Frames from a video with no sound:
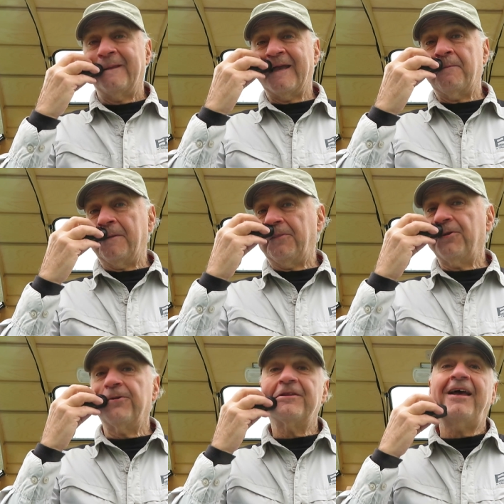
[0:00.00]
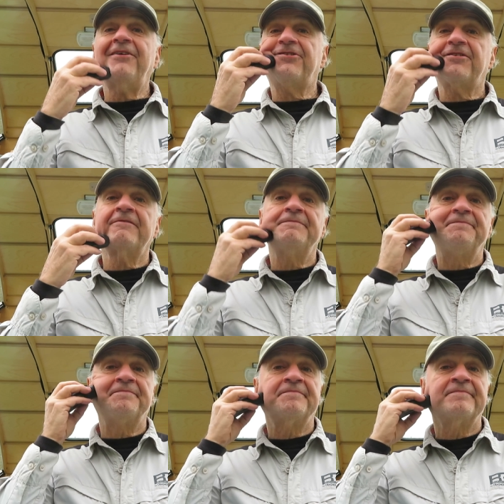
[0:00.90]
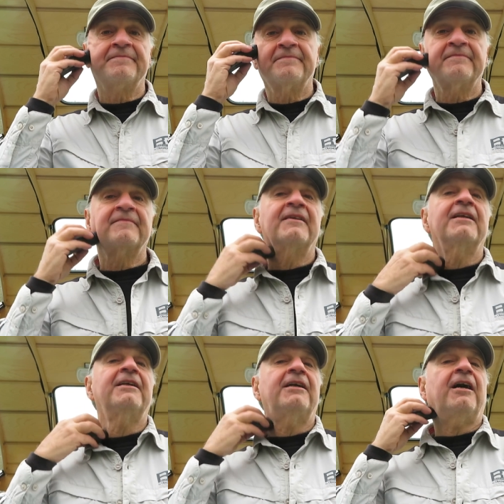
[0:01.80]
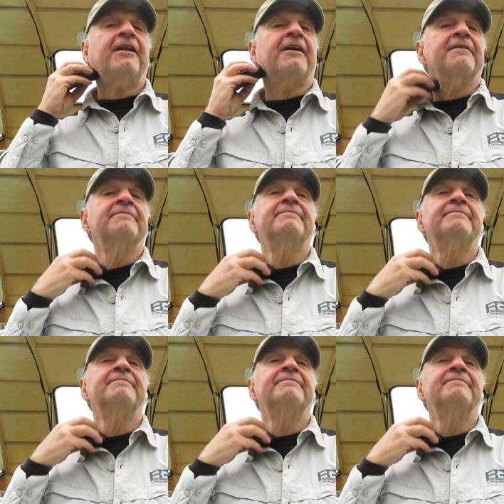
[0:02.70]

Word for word: You got one third less cutting.